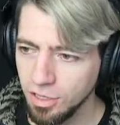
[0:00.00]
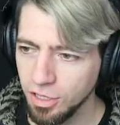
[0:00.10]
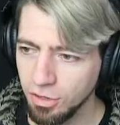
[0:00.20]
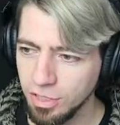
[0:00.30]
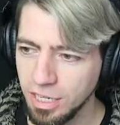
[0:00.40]

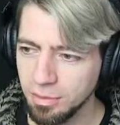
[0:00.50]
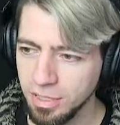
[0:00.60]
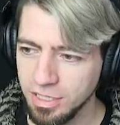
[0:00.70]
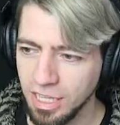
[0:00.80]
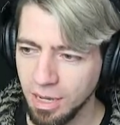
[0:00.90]
The only
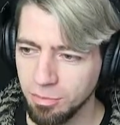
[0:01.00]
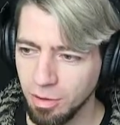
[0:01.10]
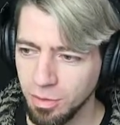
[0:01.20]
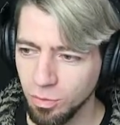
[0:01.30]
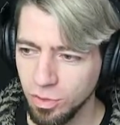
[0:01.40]
enemies that I
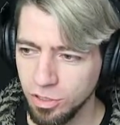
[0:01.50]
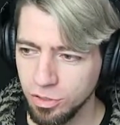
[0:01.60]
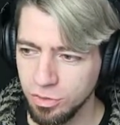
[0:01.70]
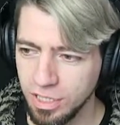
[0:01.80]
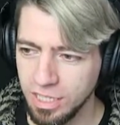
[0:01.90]
probably will
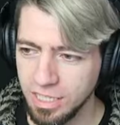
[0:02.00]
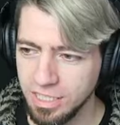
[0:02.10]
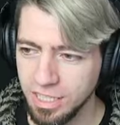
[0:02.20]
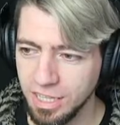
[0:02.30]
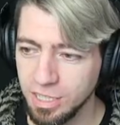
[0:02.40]
use it
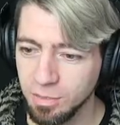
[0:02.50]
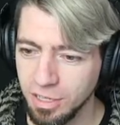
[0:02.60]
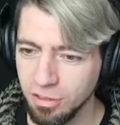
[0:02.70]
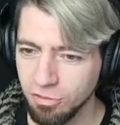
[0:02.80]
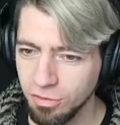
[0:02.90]
against in this
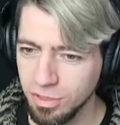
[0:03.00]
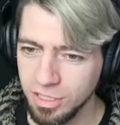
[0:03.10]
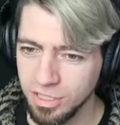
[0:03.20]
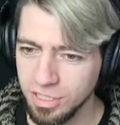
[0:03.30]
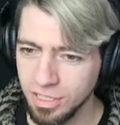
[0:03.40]
playthrough
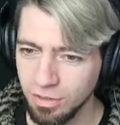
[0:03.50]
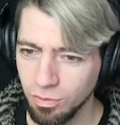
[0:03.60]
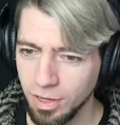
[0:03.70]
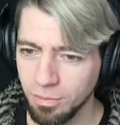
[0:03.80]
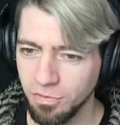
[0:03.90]
is
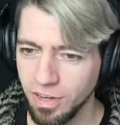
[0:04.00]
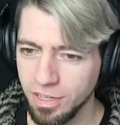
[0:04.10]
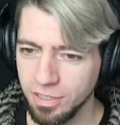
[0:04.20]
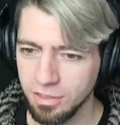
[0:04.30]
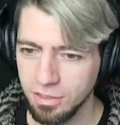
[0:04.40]
when I'm
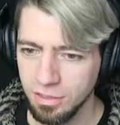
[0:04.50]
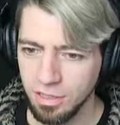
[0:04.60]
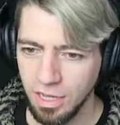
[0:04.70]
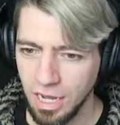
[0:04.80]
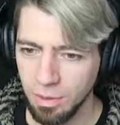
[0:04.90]
fighting
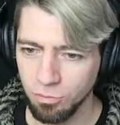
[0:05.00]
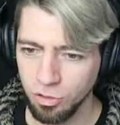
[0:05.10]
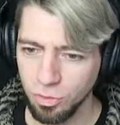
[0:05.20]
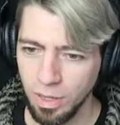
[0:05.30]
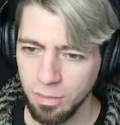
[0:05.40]

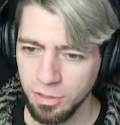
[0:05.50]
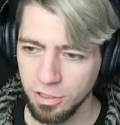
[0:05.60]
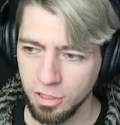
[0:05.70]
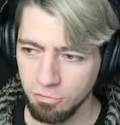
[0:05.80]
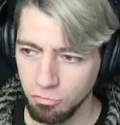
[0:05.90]
Emerald Weapon
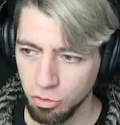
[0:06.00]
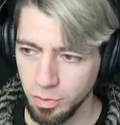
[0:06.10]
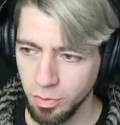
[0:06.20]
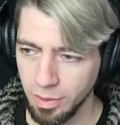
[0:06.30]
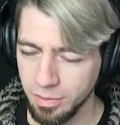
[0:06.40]
and
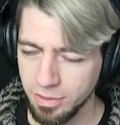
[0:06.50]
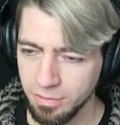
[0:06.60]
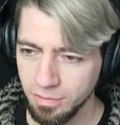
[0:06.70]
Ruby Weapon.